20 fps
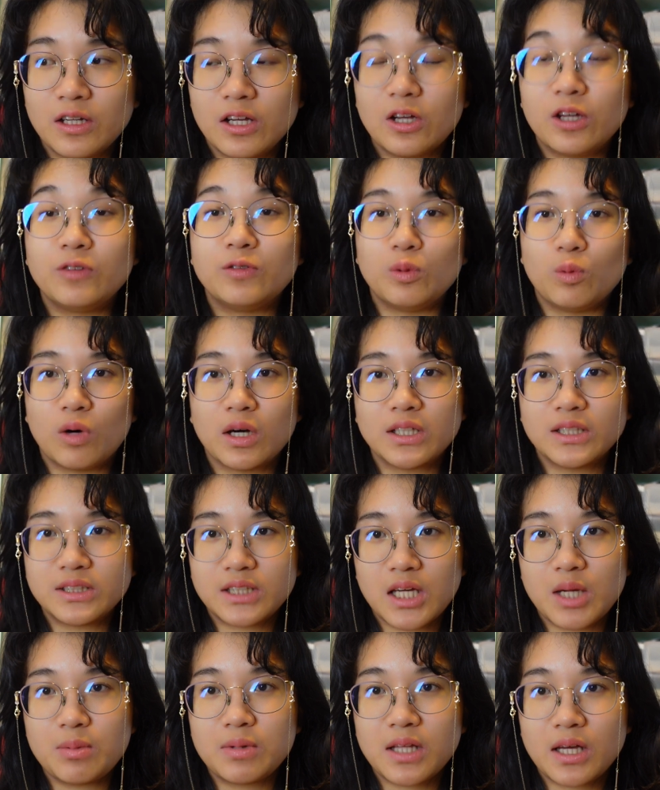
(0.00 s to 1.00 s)
If you want a
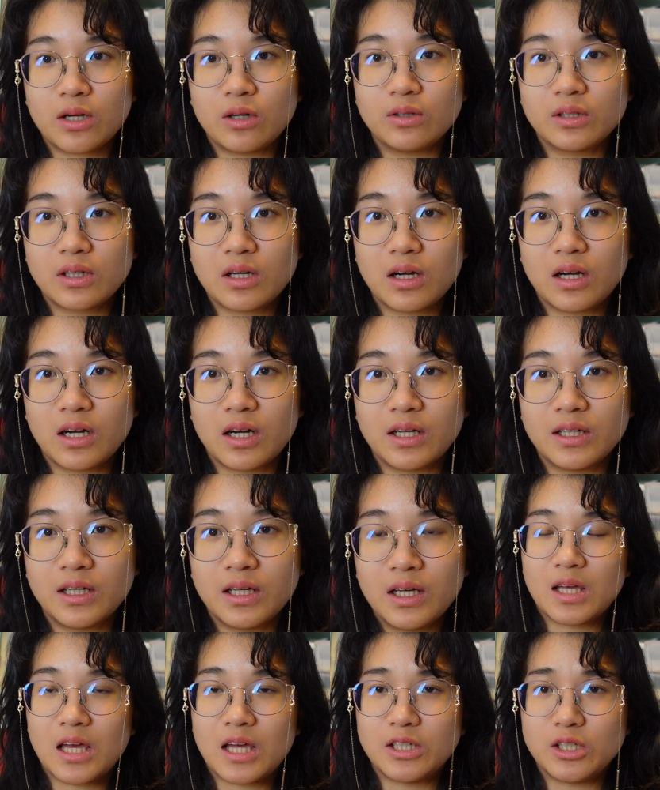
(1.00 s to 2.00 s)
table at Otakon and